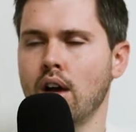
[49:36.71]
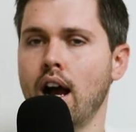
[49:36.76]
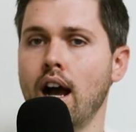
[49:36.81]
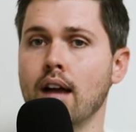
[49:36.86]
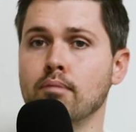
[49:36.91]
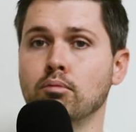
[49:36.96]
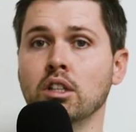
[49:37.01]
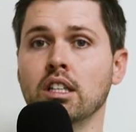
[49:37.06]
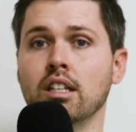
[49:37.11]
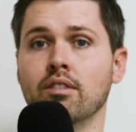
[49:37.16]

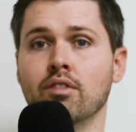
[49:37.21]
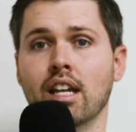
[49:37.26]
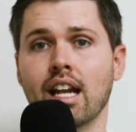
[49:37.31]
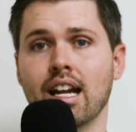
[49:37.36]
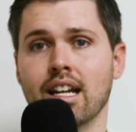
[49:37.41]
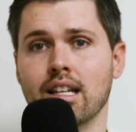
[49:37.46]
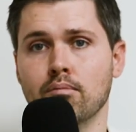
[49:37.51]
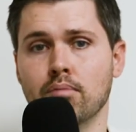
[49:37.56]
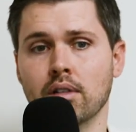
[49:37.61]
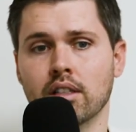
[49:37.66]
i believe that
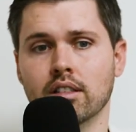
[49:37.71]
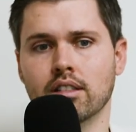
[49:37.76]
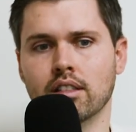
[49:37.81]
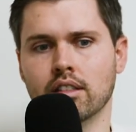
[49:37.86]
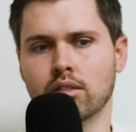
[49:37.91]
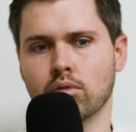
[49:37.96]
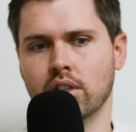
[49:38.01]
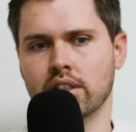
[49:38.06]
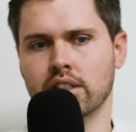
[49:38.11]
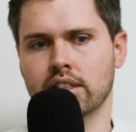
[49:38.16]
any
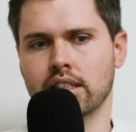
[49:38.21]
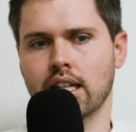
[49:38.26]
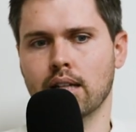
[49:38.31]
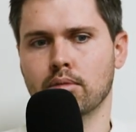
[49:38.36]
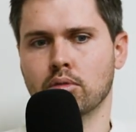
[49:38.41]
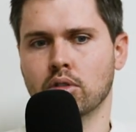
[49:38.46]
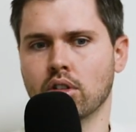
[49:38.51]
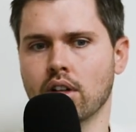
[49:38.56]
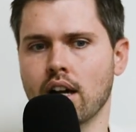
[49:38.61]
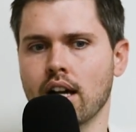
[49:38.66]
business once set
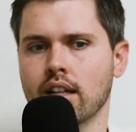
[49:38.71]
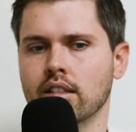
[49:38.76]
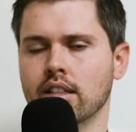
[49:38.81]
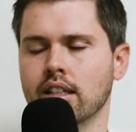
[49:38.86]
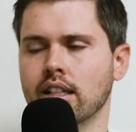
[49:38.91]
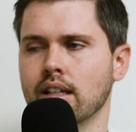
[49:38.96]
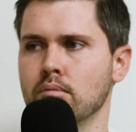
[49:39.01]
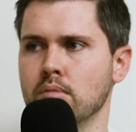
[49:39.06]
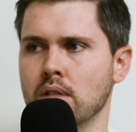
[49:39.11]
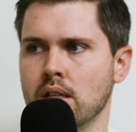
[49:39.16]
up
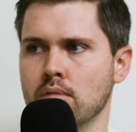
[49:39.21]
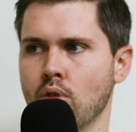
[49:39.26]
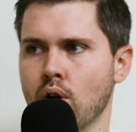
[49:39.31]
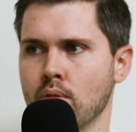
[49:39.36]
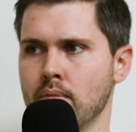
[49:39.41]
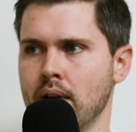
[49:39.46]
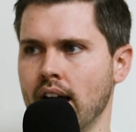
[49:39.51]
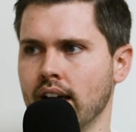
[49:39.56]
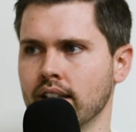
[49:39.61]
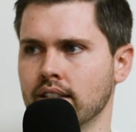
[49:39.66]
correctly can be
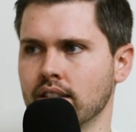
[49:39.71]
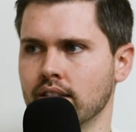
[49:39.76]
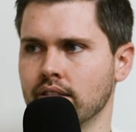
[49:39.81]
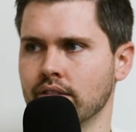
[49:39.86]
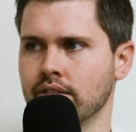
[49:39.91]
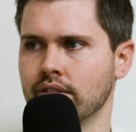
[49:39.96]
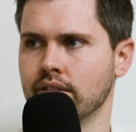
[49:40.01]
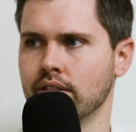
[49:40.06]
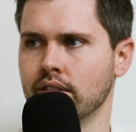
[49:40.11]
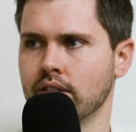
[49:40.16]
more
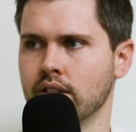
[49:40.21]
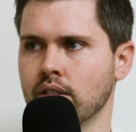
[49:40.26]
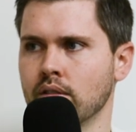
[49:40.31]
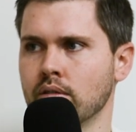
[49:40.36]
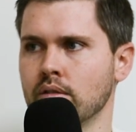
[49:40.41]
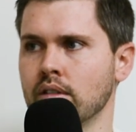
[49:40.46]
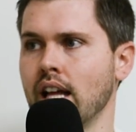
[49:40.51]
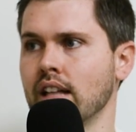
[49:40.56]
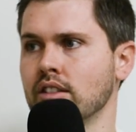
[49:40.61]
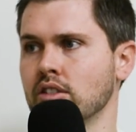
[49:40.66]
passive
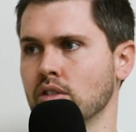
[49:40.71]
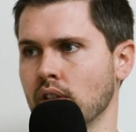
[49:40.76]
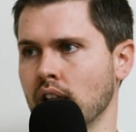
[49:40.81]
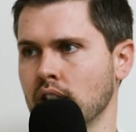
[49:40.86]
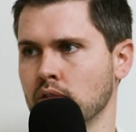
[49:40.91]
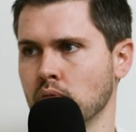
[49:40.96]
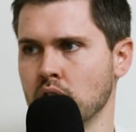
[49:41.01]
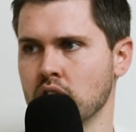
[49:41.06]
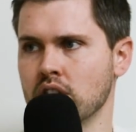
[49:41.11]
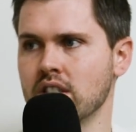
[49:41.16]
that's your
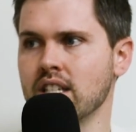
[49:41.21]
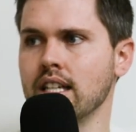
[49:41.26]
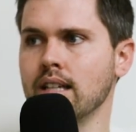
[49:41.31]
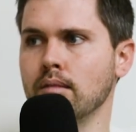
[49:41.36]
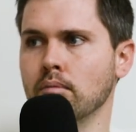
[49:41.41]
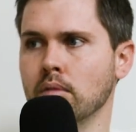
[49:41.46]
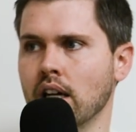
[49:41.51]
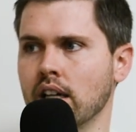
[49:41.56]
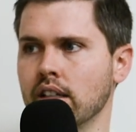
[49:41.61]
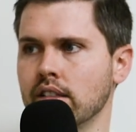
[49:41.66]
that's what your
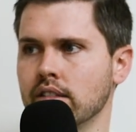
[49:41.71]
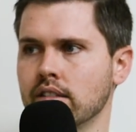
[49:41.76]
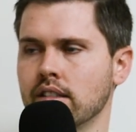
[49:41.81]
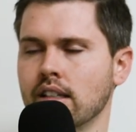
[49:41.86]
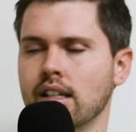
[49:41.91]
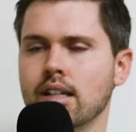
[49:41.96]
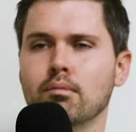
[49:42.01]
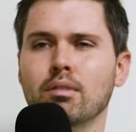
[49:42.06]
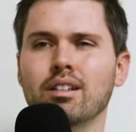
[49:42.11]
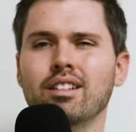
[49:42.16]
team does yep.